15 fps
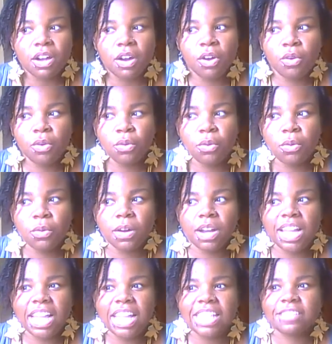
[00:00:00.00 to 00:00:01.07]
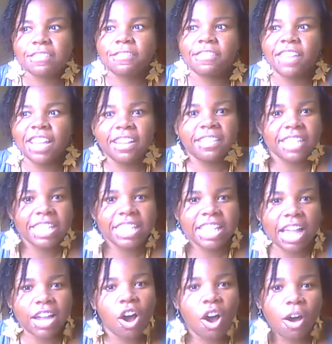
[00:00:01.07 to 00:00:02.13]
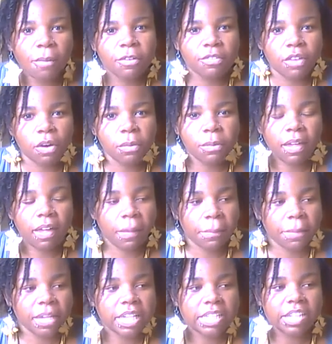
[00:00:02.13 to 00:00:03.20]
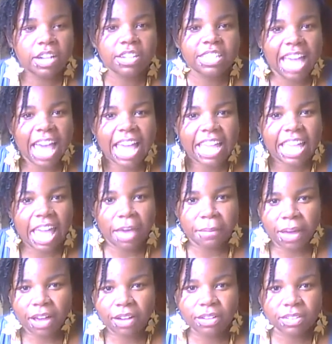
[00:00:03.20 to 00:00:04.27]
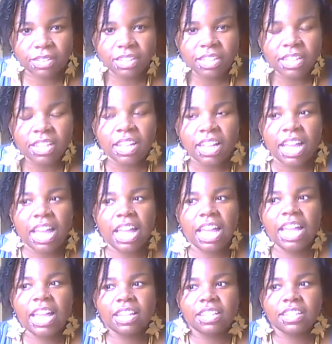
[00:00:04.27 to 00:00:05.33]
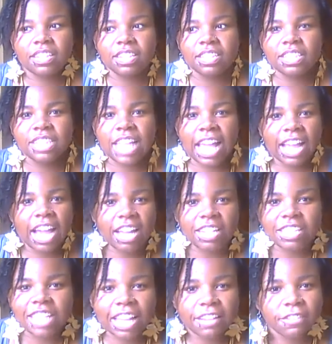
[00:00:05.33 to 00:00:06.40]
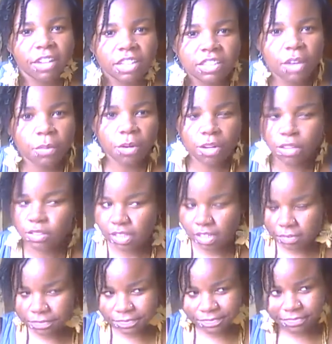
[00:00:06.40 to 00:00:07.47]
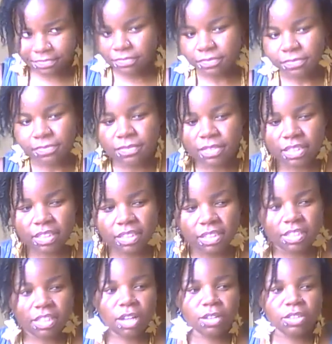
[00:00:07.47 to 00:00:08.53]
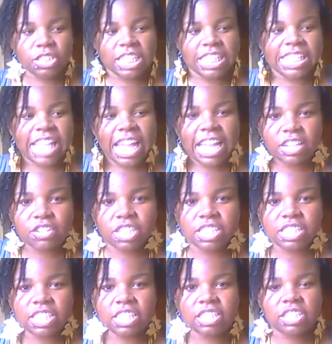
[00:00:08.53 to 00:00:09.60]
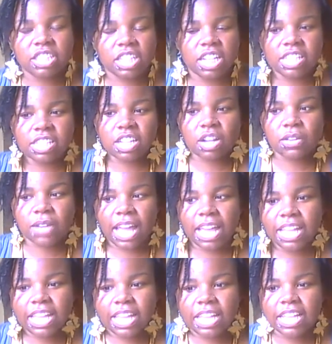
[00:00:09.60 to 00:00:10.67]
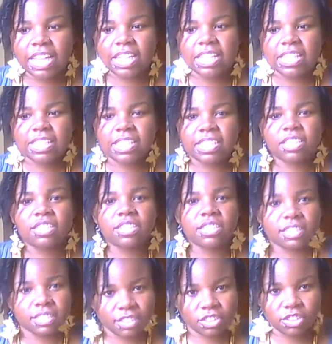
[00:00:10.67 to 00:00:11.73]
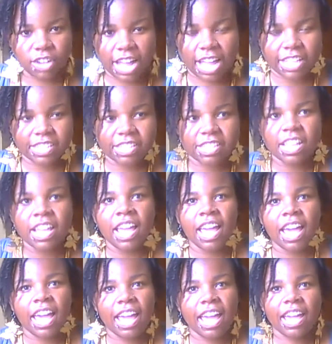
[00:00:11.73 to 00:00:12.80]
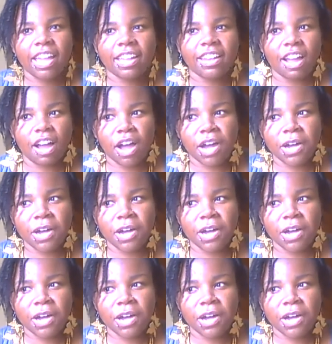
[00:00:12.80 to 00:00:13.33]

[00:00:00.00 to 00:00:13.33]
who is very like homophobic because her dad came out, and that kind of like fucked her world up. So she's dating Christian. She doesn't know that he is trans, and